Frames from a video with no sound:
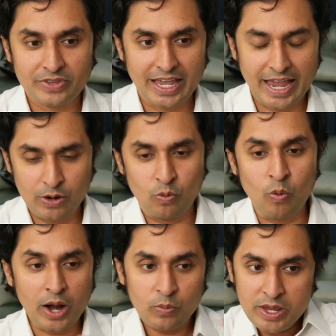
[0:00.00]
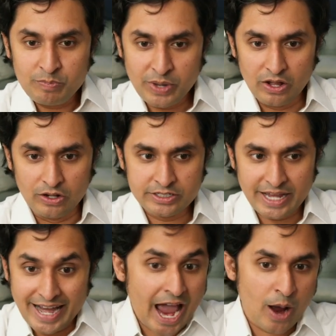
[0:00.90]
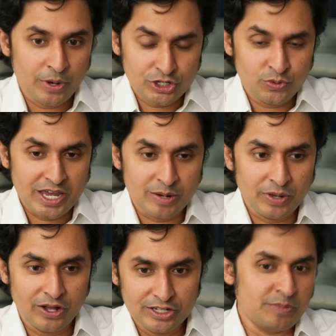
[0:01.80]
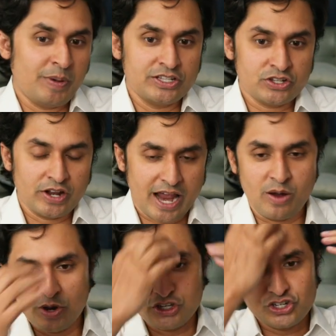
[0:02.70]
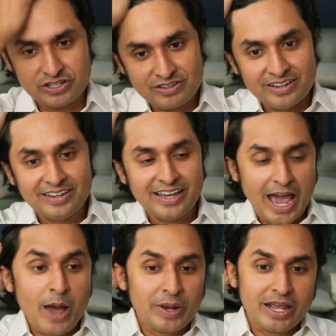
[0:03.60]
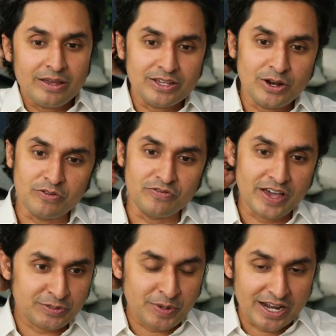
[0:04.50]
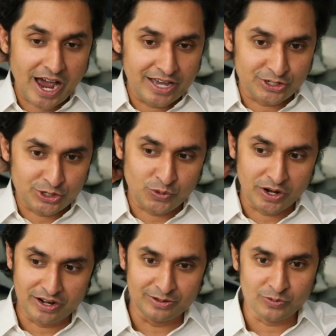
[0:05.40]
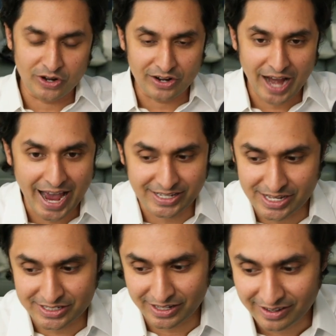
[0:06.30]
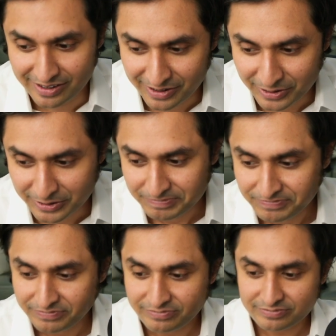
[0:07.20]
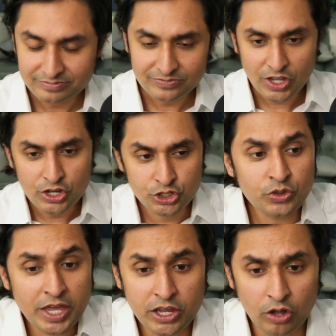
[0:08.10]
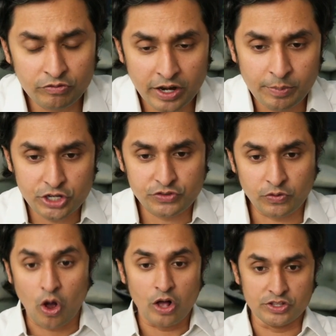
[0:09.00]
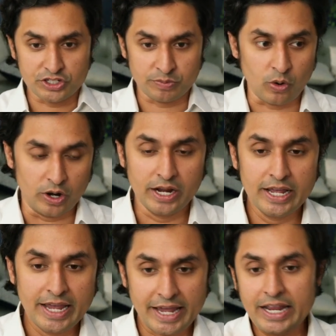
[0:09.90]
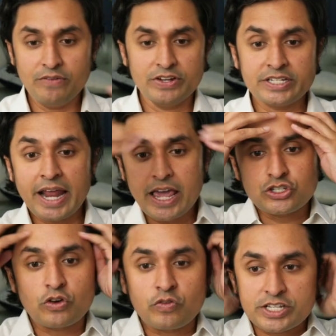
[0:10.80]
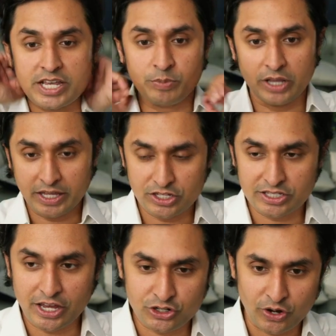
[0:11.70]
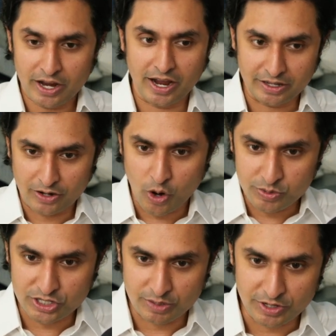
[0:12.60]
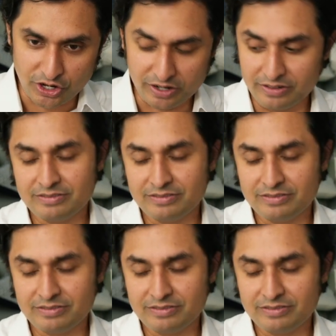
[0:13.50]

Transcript: And what we build and how much we can build depends on how many, Vespine geysers we're accessing. So thank y'all very much for all the support. And even today, so for example, like this lecture, I hope is going to be good.